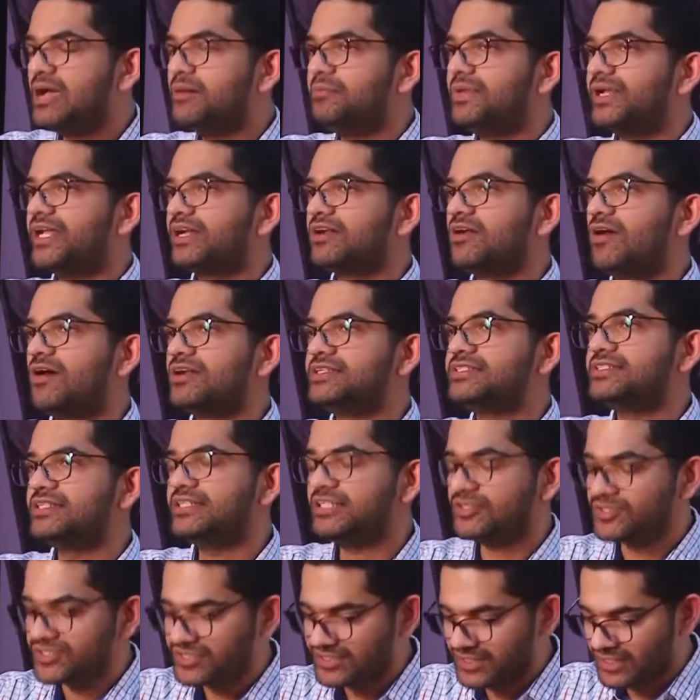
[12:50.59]
but a
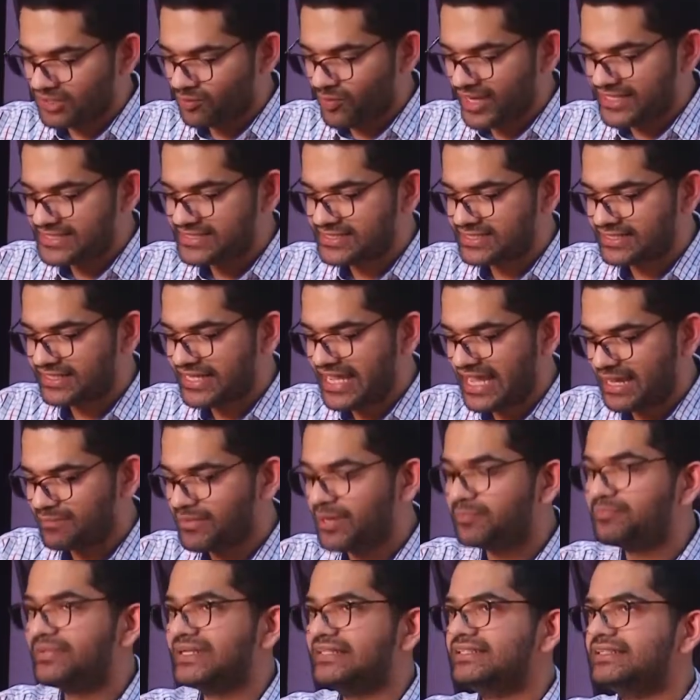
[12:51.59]
constitutional question came
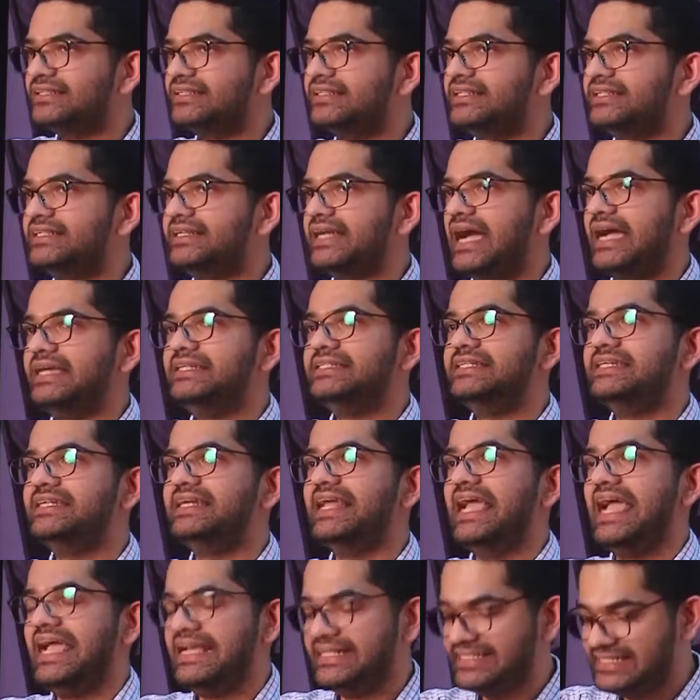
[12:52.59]
up in
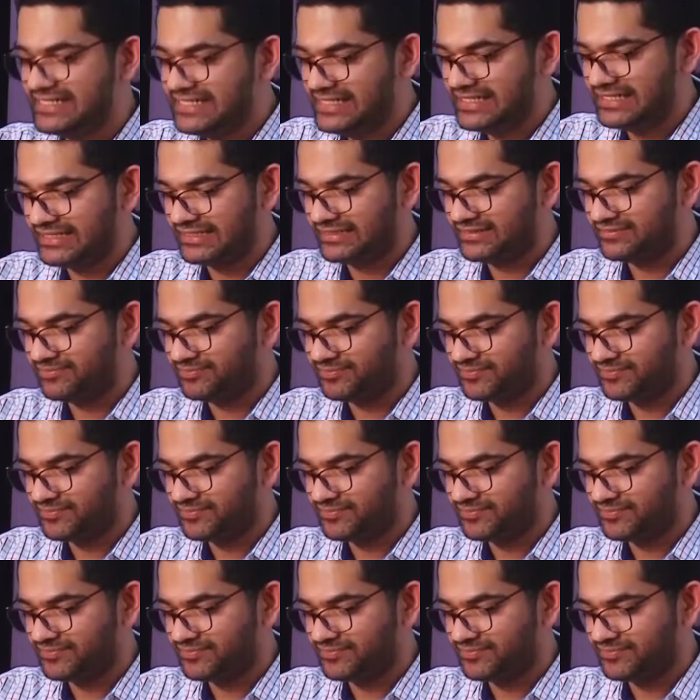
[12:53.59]
1918,